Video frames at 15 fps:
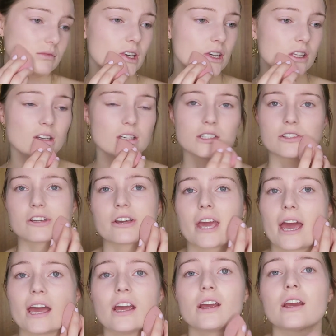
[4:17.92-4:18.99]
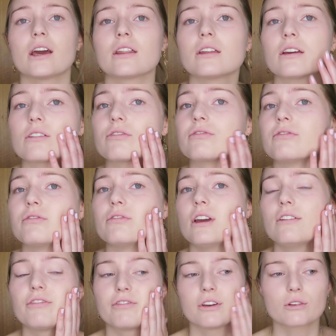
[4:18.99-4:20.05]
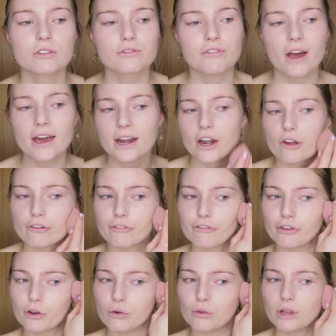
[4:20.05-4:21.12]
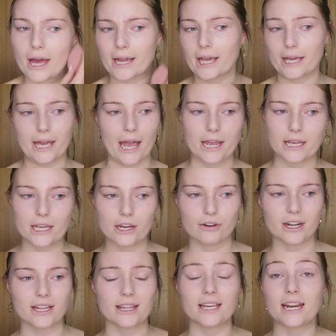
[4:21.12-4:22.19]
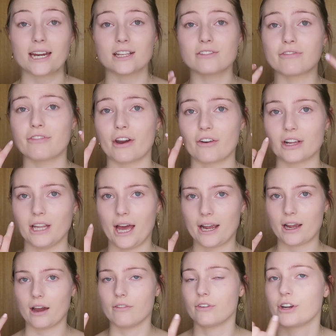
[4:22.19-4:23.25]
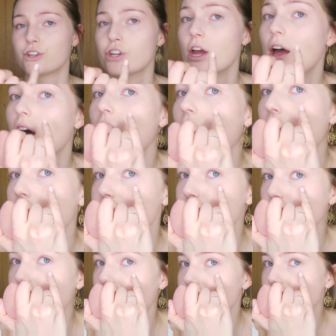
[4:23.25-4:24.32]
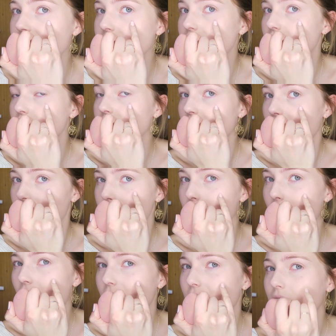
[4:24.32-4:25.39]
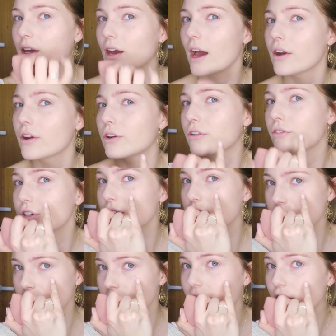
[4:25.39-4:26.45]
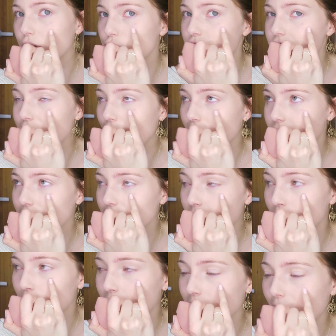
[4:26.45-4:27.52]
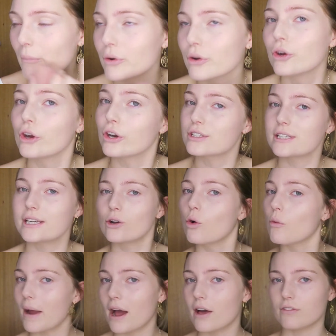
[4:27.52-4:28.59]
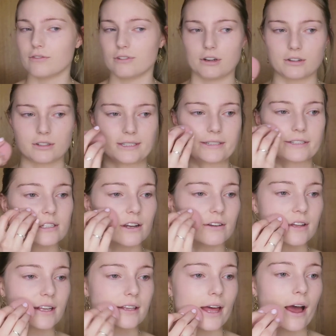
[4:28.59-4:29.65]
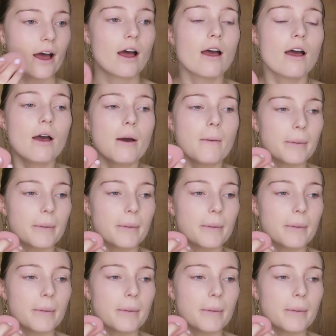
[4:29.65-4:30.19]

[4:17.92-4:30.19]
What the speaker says: I think it's okay. I think it feels fine. I don't feel like cakey or anything. It is very light coverage. I do have this little tiny mark here. I don't know if you can see it. You definitely would be able to notice it in all my other vlogs and stuff like that.